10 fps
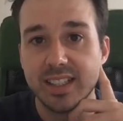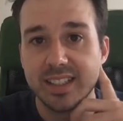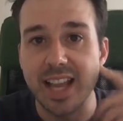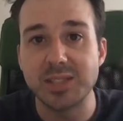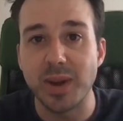
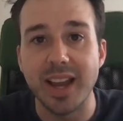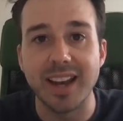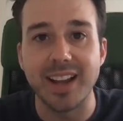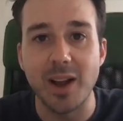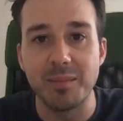That's why I
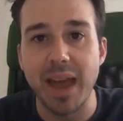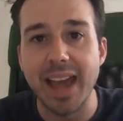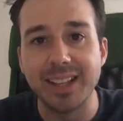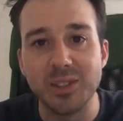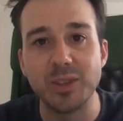gotta come
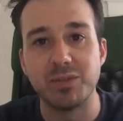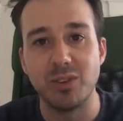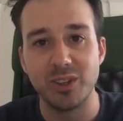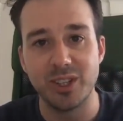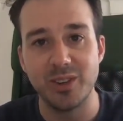back and do the
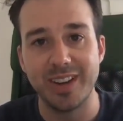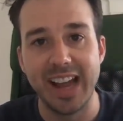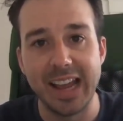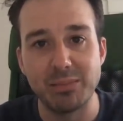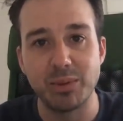full
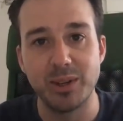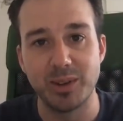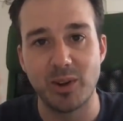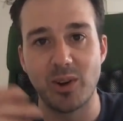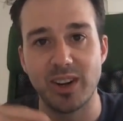Q&A
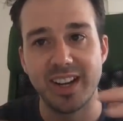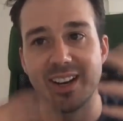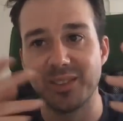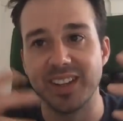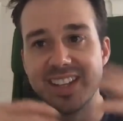pre-recorded
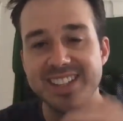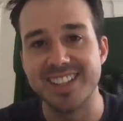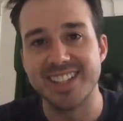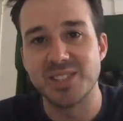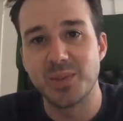and release
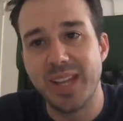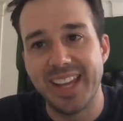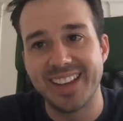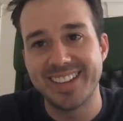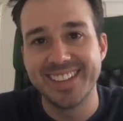it this
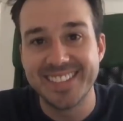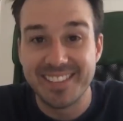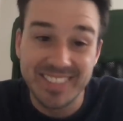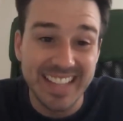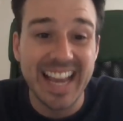week.
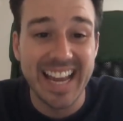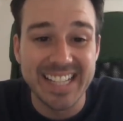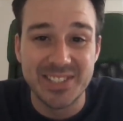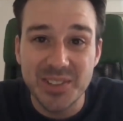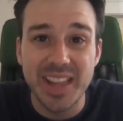I feel like I
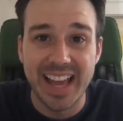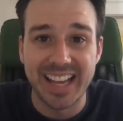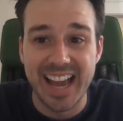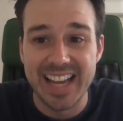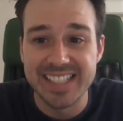gotta do
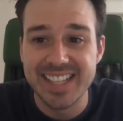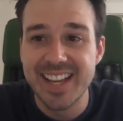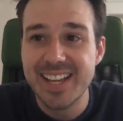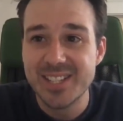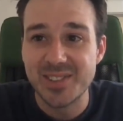that, guys.
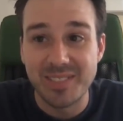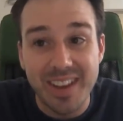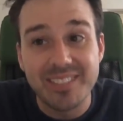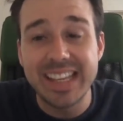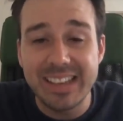So I'm
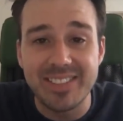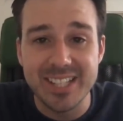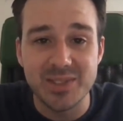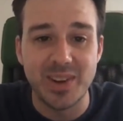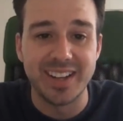gonna keep
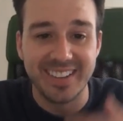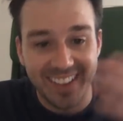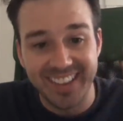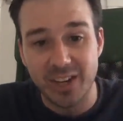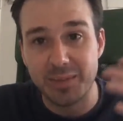this one
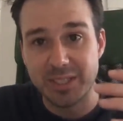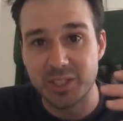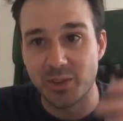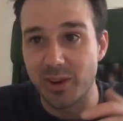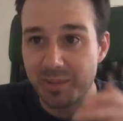a little bit
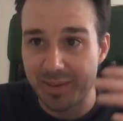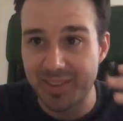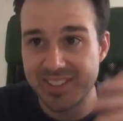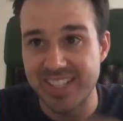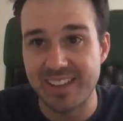short. Maybe
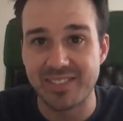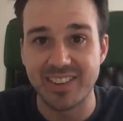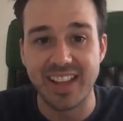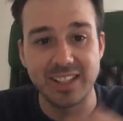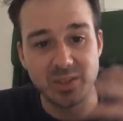I'll stay
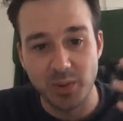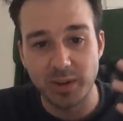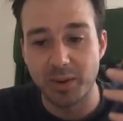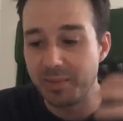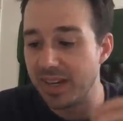for like
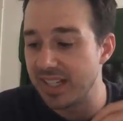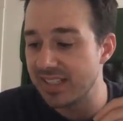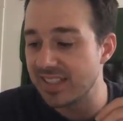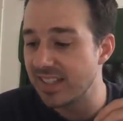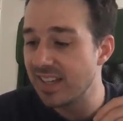20 more minutes.